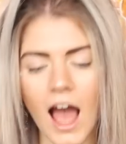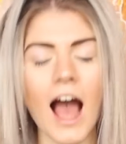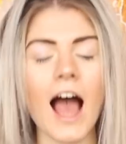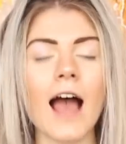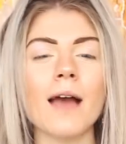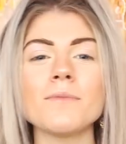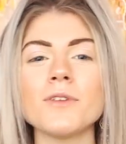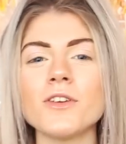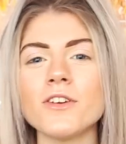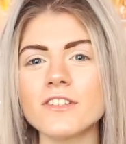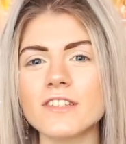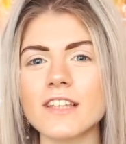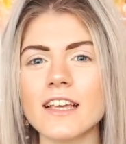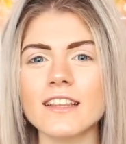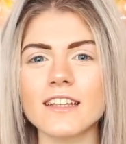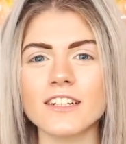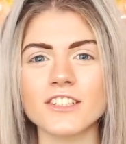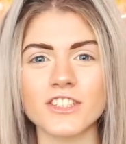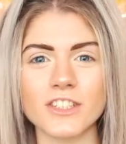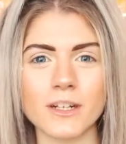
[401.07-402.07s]
I'm
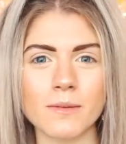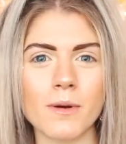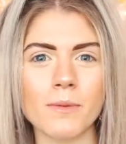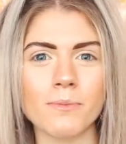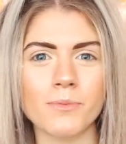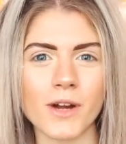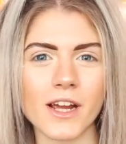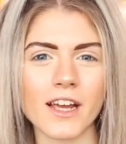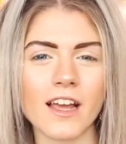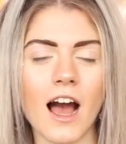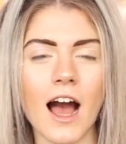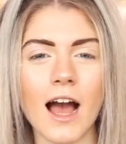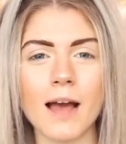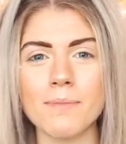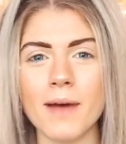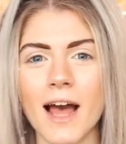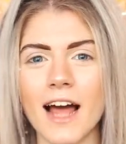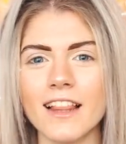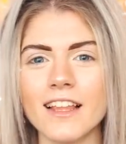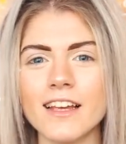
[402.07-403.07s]
using the Shimmer Brick Eye
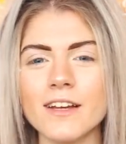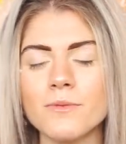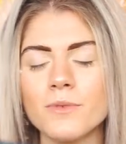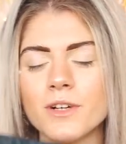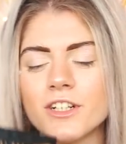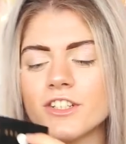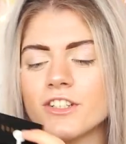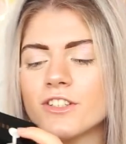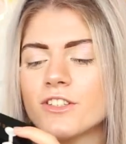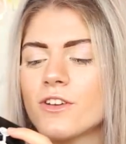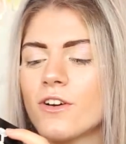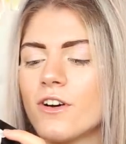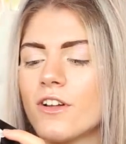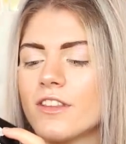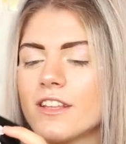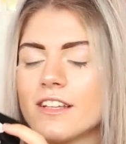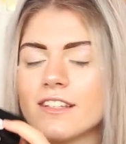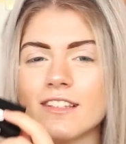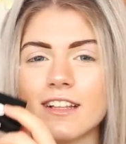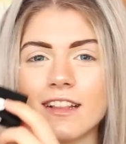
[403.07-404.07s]
Palette, which has
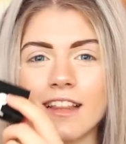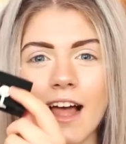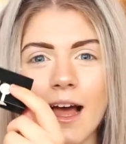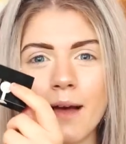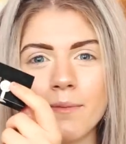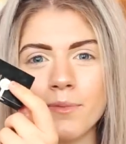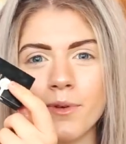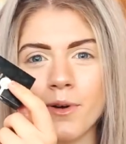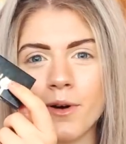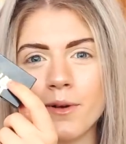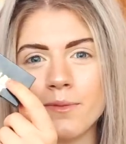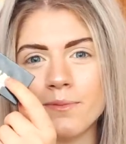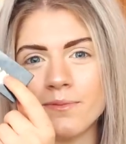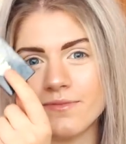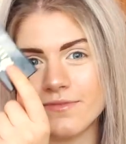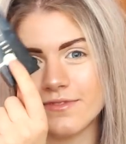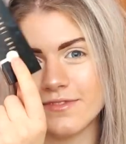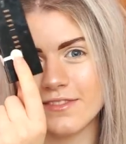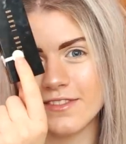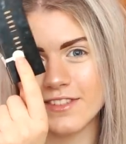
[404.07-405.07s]
got this Glambot
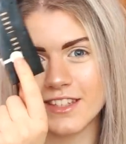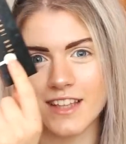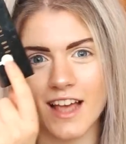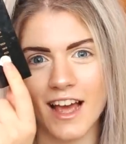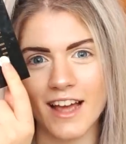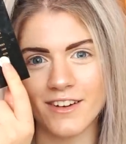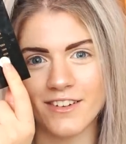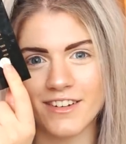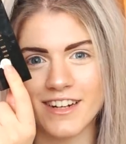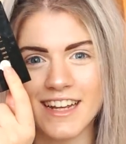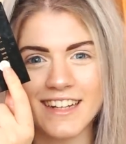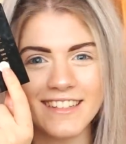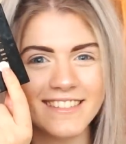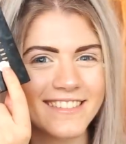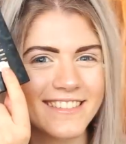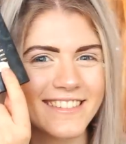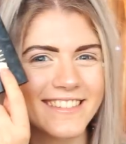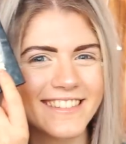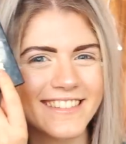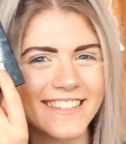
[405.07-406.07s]
sign on it.
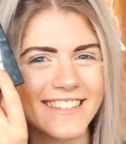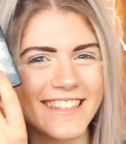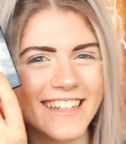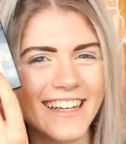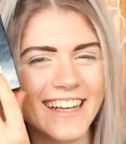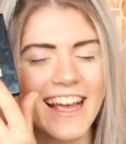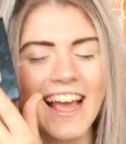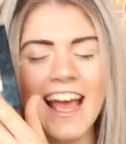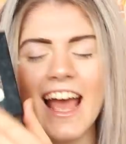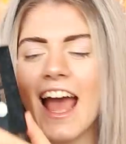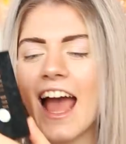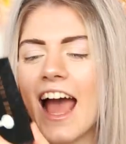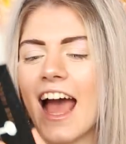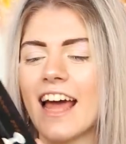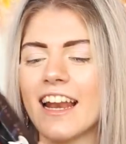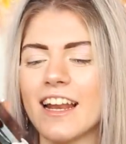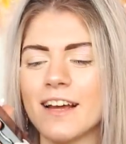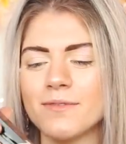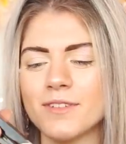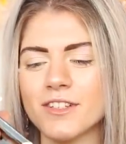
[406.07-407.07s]

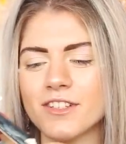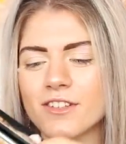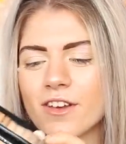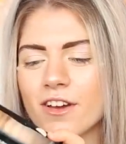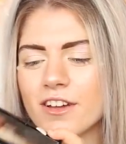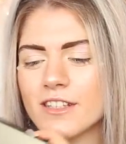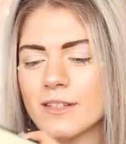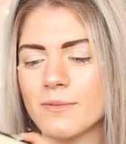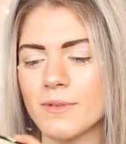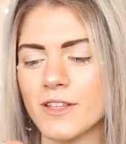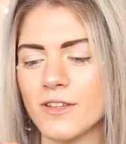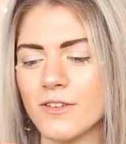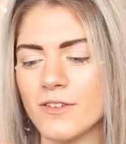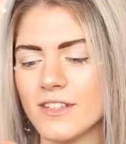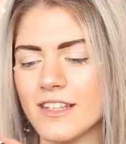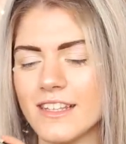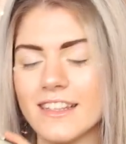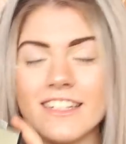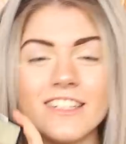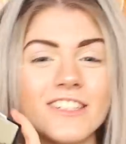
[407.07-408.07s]
And I'm just going to be
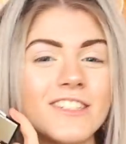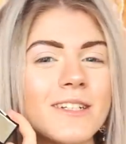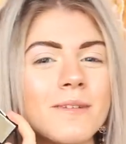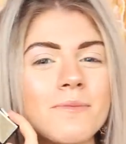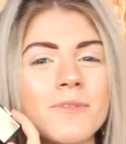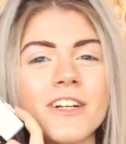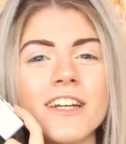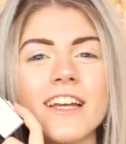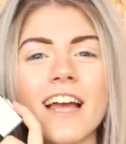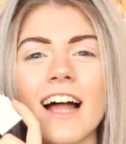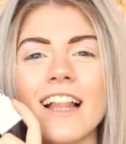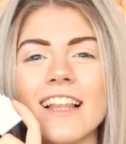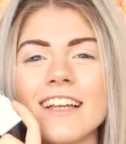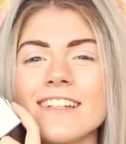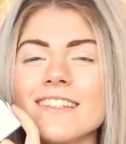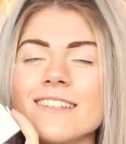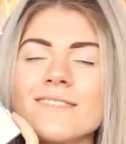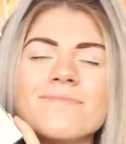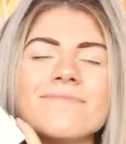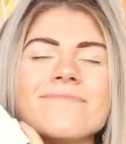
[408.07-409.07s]
using these shimmery colors.